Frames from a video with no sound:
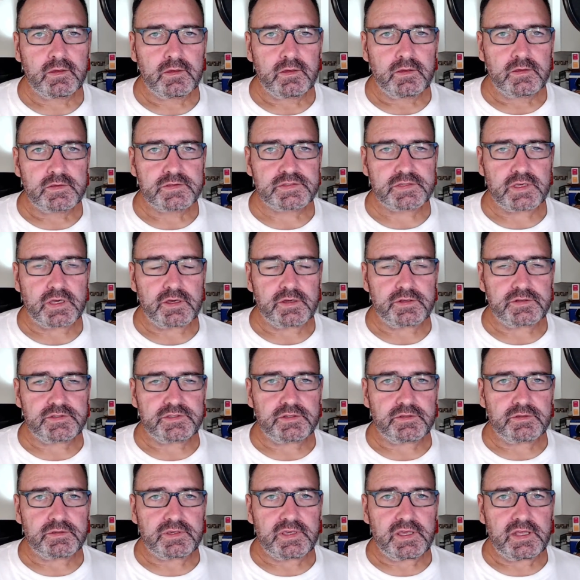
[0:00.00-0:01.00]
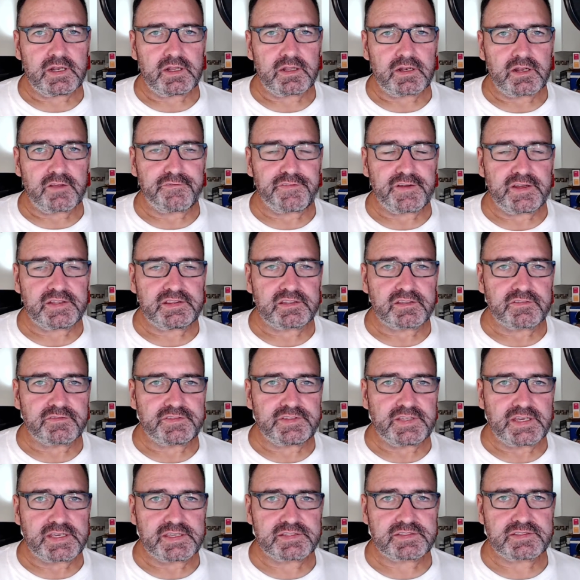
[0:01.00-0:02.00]
So to get an effective
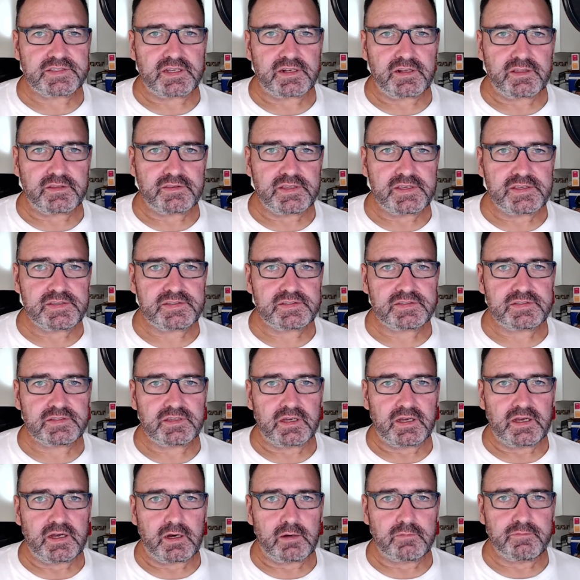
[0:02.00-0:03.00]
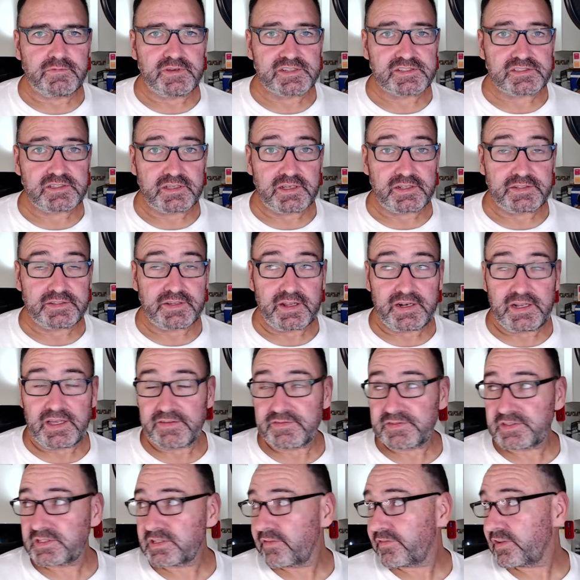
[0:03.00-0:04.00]
test done on this, obviously I don't have
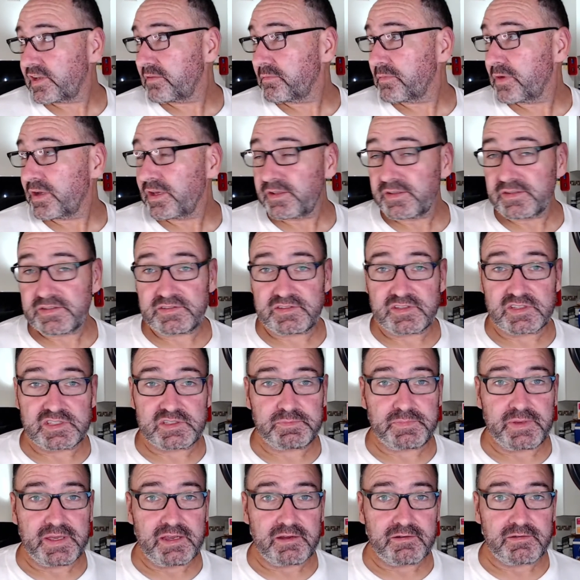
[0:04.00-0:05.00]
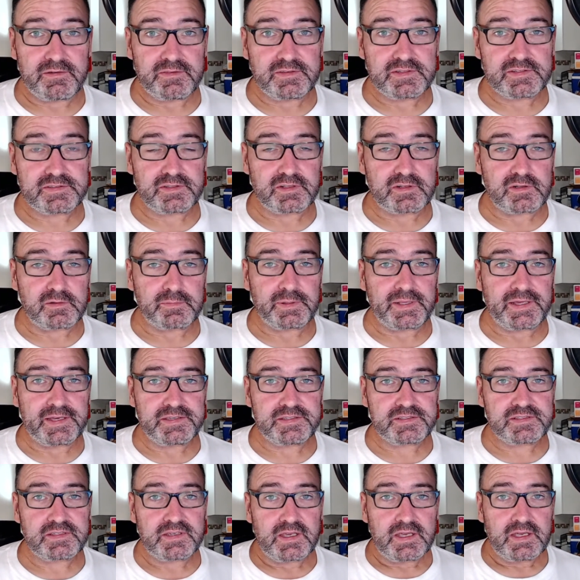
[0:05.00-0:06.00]
70 meters to spare in this little
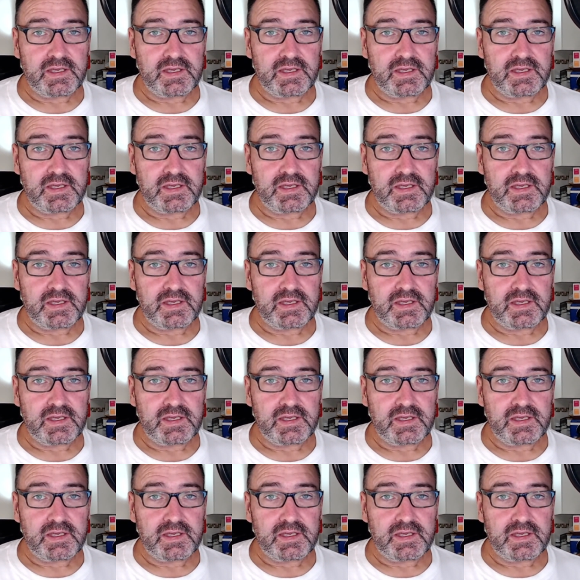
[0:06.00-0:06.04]
place.